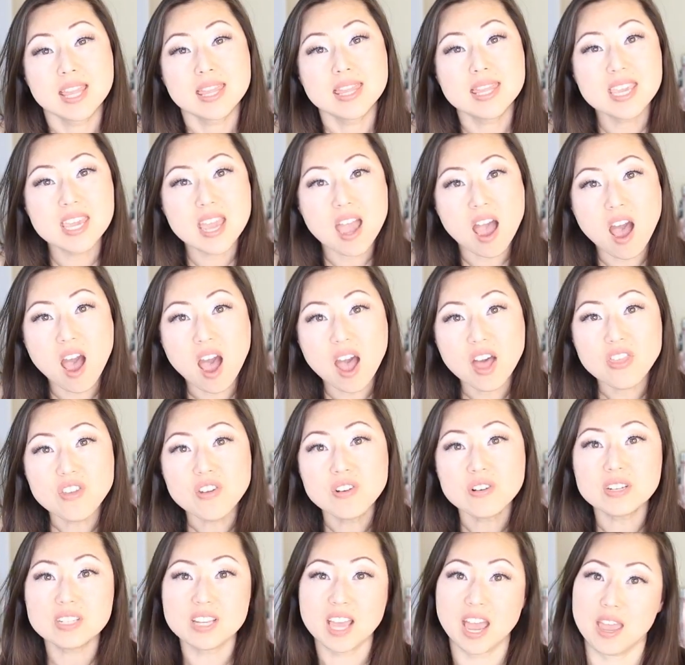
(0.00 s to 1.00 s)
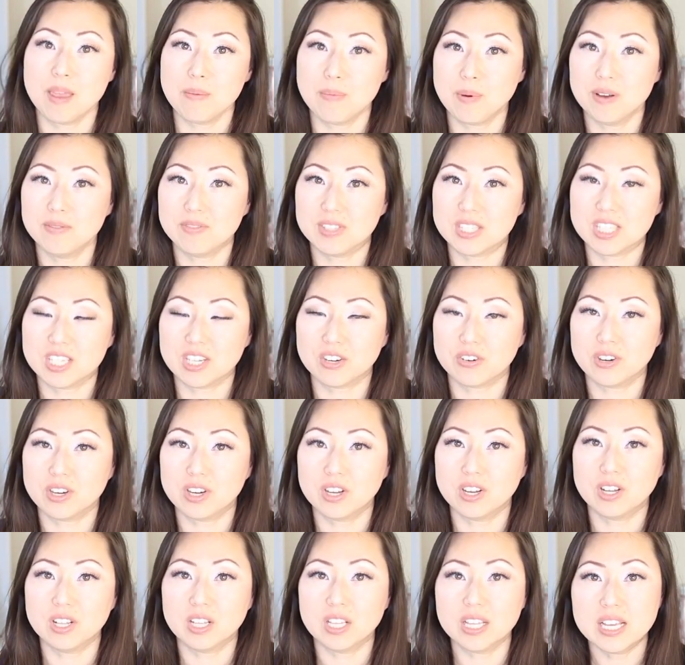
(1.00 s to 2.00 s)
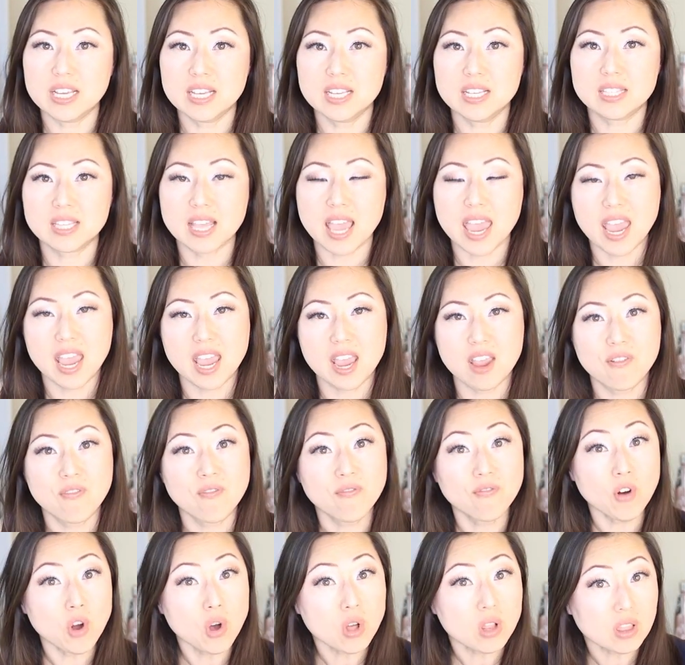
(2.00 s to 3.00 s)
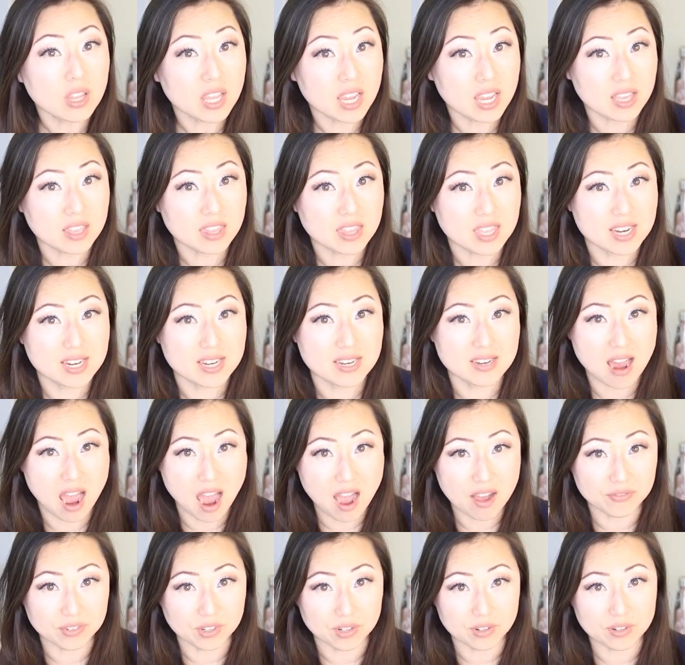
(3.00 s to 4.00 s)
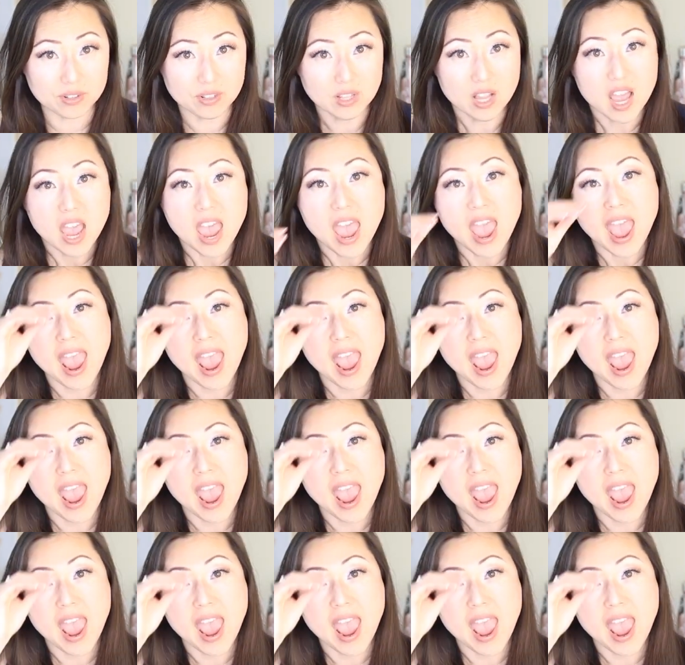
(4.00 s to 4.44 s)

The other type of serial is a full-length novel,